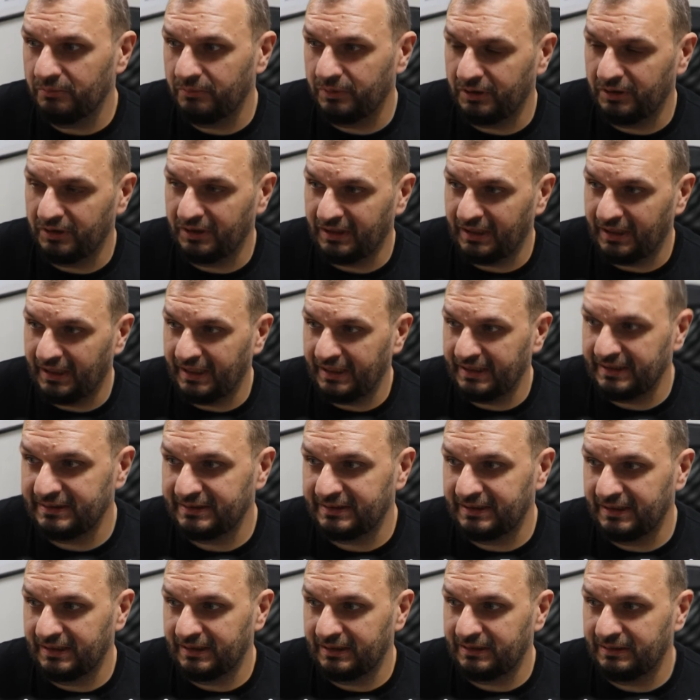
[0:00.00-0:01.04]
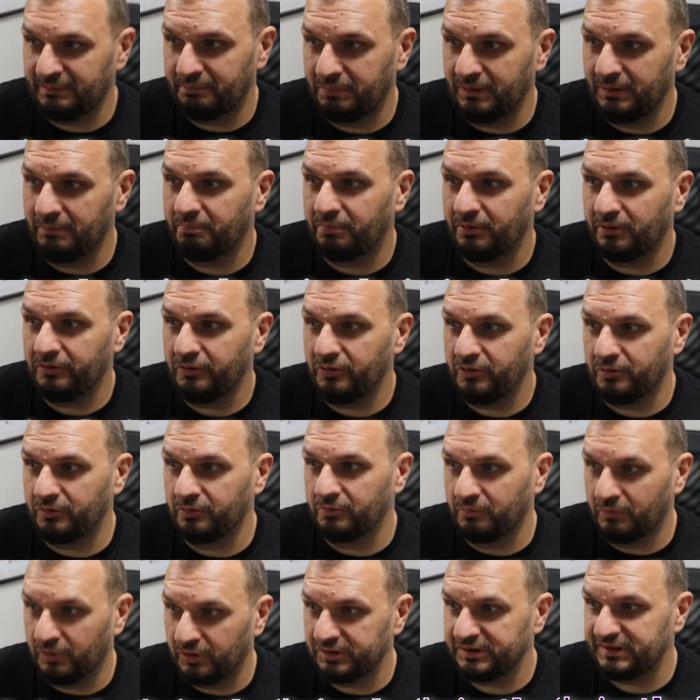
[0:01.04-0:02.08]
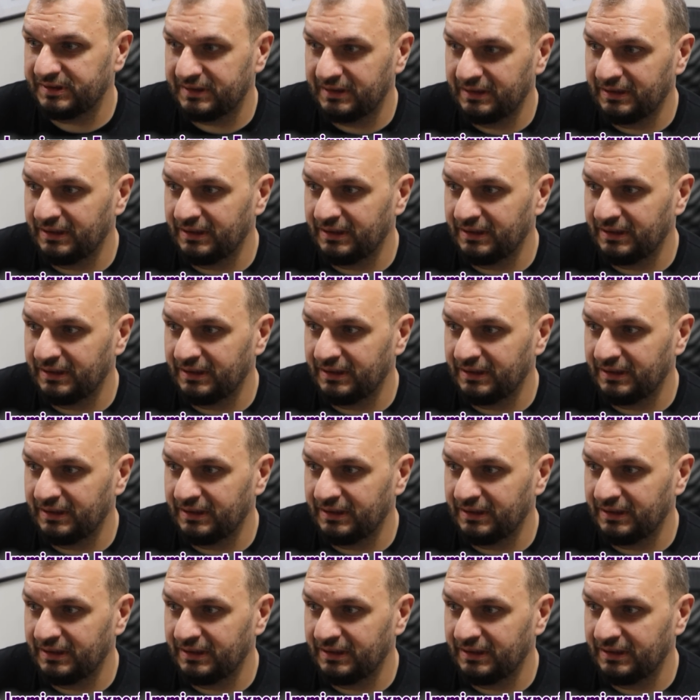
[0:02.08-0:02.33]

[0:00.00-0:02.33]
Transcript: we realized that people who most